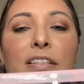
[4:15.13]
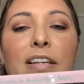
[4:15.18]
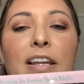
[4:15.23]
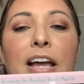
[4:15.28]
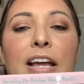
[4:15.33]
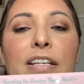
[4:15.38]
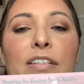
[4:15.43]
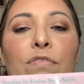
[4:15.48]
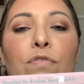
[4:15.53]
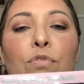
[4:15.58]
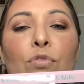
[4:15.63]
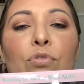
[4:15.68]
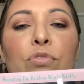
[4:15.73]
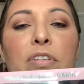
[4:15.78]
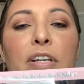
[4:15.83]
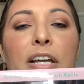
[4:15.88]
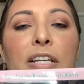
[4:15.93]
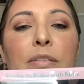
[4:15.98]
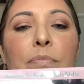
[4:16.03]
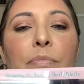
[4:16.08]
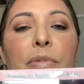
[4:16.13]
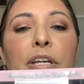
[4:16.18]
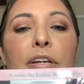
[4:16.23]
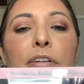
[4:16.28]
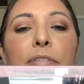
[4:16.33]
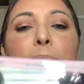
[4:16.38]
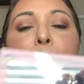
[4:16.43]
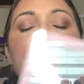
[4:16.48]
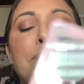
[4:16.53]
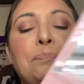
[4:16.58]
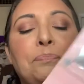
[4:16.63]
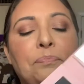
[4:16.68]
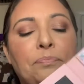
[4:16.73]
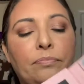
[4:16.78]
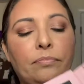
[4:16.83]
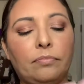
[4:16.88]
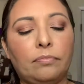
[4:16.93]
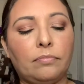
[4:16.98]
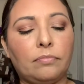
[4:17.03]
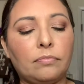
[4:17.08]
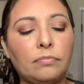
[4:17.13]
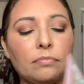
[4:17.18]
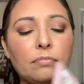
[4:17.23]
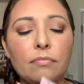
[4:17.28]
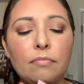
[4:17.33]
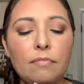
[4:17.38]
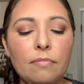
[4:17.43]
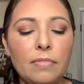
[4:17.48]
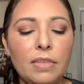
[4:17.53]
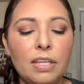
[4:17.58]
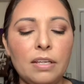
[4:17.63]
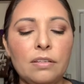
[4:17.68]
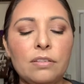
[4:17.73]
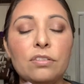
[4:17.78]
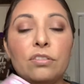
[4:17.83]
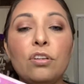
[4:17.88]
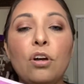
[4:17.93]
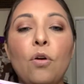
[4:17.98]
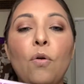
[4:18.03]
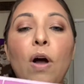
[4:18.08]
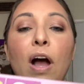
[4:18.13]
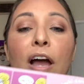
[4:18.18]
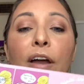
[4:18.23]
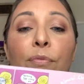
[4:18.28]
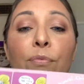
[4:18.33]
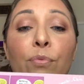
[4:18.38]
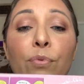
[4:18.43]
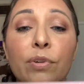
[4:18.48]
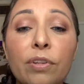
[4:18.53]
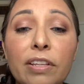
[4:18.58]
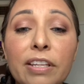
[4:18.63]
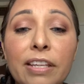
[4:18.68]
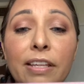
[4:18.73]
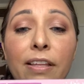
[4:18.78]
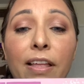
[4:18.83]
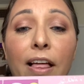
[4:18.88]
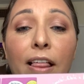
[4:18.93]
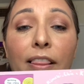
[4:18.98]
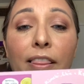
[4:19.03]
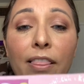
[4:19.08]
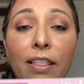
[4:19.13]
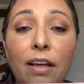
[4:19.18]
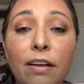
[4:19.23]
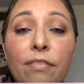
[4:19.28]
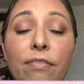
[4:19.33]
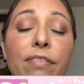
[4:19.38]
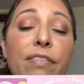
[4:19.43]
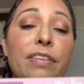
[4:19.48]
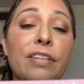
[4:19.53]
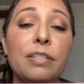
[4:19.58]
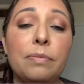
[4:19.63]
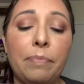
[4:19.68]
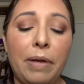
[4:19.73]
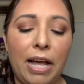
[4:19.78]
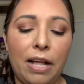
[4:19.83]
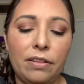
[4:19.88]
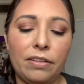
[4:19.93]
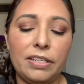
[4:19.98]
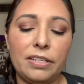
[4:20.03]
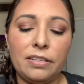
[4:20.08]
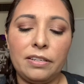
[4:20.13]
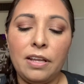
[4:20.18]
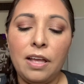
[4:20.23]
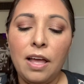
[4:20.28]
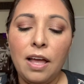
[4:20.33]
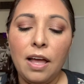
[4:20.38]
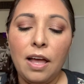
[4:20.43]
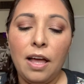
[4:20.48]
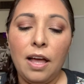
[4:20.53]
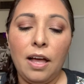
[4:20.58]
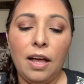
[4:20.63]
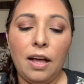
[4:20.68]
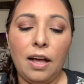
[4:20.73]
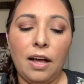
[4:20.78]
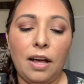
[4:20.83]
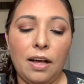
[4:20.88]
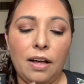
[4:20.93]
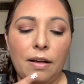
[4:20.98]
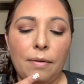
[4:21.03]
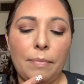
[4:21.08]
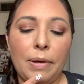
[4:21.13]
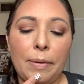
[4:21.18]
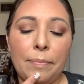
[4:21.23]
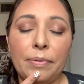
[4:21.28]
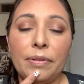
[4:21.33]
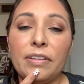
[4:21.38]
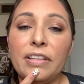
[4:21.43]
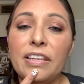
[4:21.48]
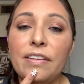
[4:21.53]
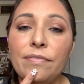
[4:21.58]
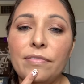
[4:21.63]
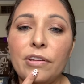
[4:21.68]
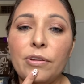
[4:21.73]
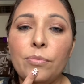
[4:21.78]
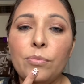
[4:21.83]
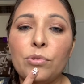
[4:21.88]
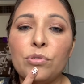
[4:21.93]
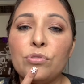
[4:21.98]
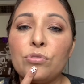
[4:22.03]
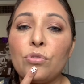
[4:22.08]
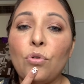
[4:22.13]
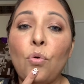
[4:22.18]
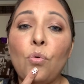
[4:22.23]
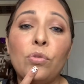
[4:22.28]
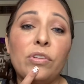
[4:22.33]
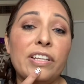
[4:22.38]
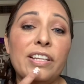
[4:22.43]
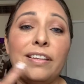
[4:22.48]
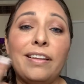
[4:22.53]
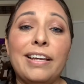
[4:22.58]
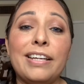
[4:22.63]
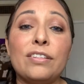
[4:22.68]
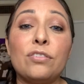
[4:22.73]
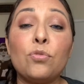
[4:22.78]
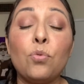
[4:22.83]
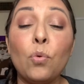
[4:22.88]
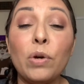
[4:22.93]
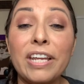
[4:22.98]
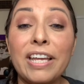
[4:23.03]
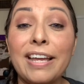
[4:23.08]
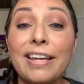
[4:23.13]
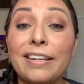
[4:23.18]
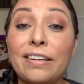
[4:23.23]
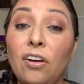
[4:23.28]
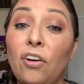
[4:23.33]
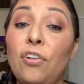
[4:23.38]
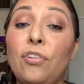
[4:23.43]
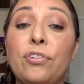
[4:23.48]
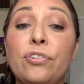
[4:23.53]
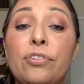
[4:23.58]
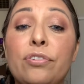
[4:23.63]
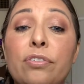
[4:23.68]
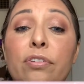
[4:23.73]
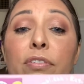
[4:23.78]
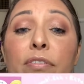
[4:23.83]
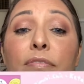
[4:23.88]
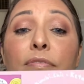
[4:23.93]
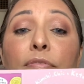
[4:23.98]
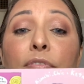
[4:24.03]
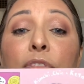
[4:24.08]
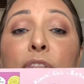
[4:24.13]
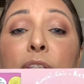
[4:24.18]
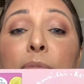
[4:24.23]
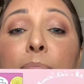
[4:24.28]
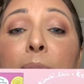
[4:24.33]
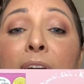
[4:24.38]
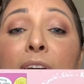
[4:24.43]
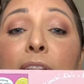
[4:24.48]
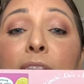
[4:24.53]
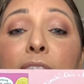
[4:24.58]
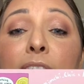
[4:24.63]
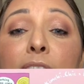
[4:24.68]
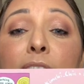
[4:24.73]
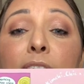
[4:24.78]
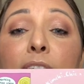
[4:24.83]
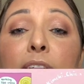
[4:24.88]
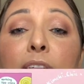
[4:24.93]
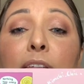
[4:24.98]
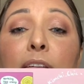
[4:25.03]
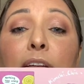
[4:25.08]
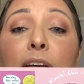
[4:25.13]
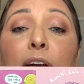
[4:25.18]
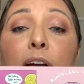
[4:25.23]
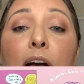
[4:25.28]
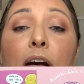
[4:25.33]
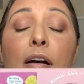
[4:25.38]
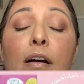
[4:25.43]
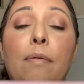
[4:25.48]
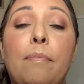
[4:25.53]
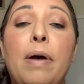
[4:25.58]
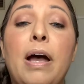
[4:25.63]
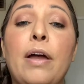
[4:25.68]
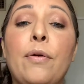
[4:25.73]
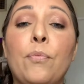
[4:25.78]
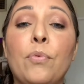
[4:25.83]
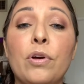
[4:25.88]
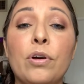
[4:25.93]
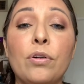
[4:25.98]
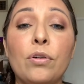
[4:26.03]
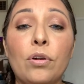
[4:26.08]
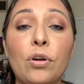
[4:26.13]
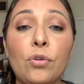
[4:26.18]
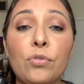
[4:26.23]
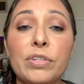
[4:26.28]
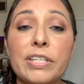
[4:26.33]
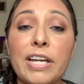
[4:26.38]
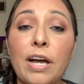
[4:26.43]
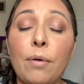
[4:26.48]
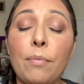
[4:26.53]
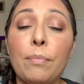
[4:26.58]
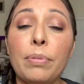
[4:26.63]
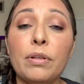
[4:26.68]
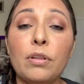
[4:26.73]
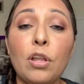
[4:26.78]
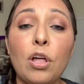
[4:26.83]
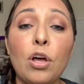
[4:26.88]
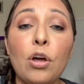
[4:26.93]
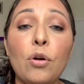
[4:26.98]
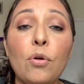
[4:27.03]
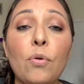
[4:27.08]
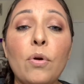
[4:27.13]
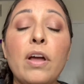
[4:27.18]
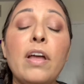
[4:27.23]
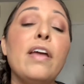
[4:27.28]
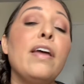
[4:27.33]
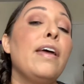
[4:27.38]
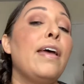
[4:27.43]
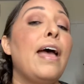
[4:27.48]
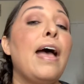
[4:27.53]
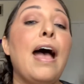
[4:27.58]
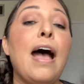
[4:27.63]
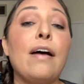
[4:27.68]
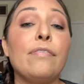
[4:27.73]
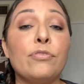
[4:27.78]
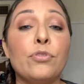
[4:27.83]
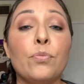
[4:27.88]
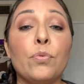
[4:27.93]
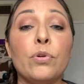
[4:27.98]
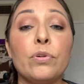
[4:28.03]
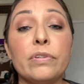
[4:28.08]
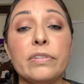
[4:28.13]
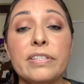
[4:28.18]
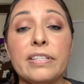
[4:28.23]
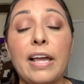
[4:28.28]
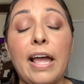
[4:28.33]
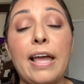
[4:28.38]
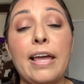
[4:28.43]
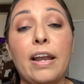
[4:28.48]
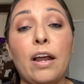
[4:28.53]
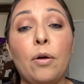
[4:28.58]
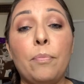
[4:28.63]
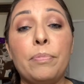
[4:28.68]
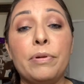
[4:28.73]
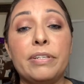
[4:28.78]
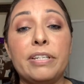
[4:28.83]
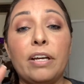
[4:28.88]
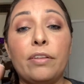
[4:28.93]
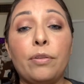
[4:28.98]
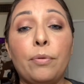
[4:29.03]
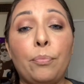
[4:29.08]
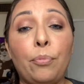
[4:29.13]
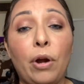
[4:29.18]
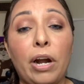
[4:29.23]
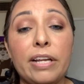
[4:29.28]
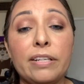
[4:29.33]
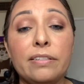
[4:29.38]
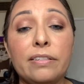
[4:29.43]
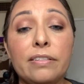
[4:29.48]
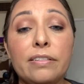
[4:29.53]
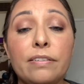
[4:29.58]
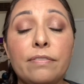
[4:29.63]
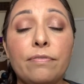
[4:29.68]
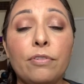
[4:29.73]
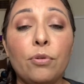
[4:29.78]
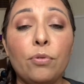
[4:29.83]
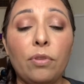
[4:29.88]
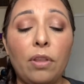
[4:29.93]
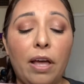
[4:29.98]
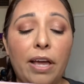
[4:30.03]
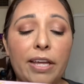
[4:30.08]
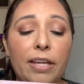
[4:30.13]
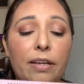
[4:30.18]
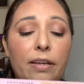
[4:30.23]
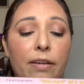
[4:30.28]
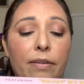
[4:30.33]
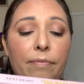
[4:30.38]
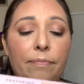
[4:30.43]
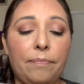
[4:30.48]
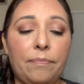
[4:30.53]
a nice full-size mirror. So I really love this palette. I believe it was only like $28 for this palette. I will go down below afterwards and I'll put down the prices if you would like.